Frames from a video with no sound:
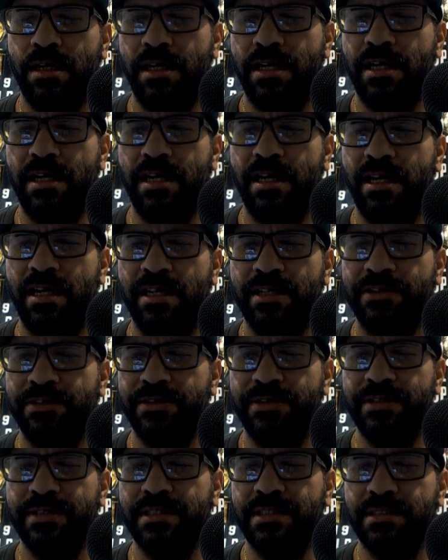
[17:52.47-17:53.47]

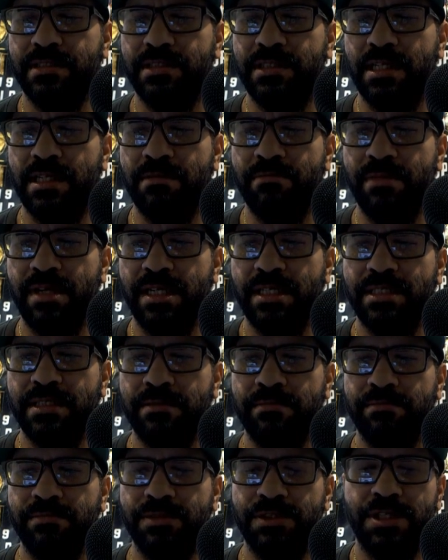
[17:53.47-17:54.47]
Hunter is going to make
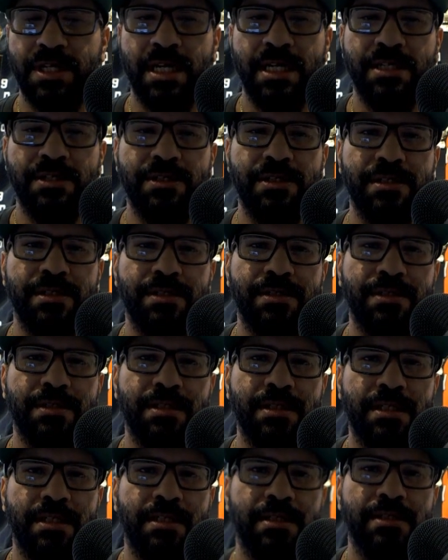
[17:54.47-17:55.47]
some changes to
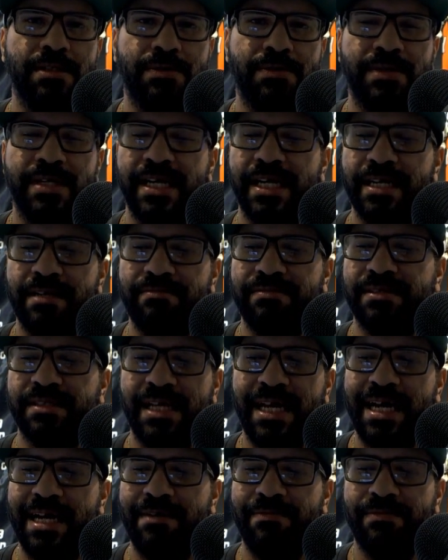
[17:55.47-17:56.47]
the creative
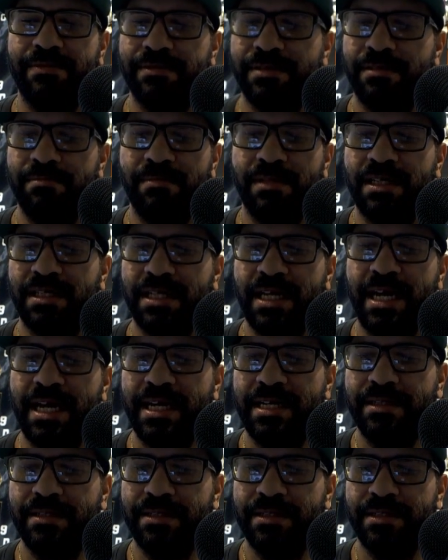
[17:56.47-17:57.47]
staff or something like
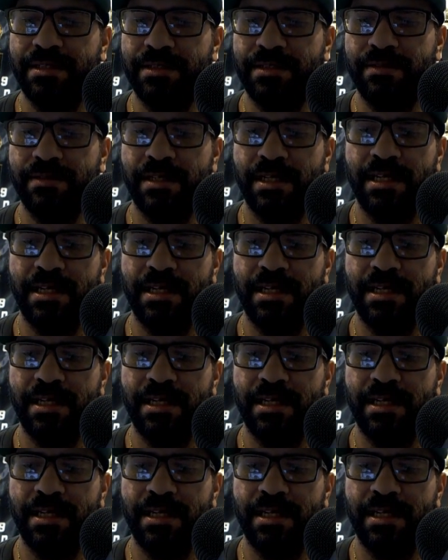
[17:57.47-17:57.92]
that to